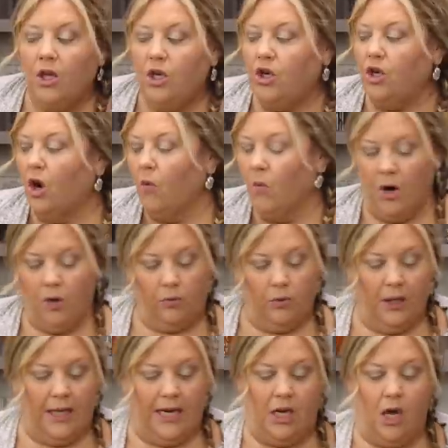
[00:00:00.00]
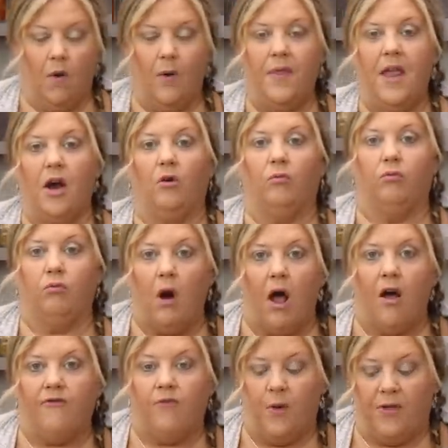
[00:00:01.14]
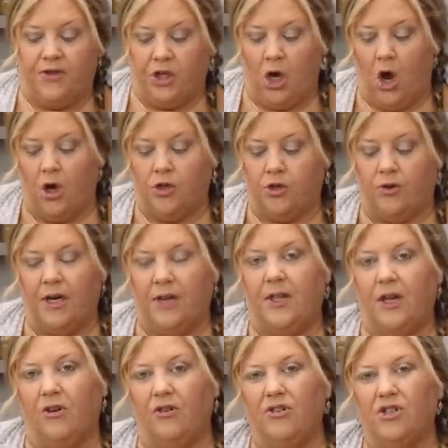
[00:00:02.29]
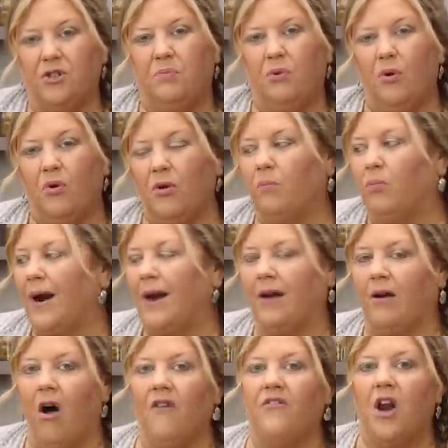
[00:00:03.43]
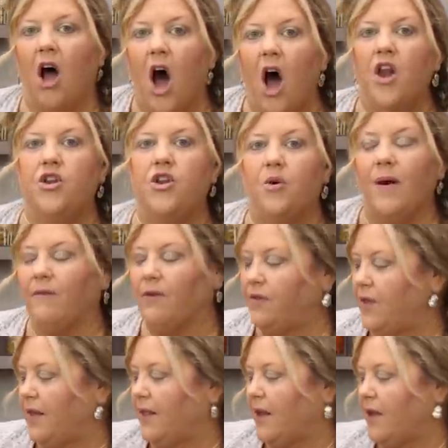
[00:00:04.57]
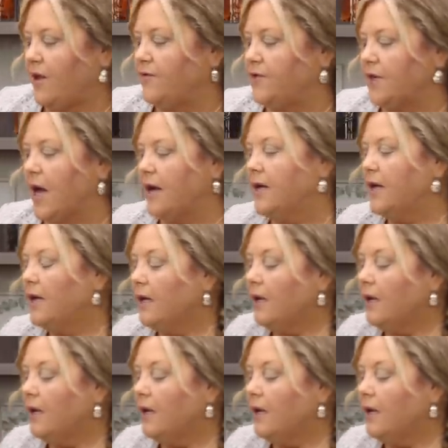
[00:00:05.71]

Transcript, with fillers: you don't want to really go in there rough with tongs or anything, or you just pull the breading off and undo everything that you've done.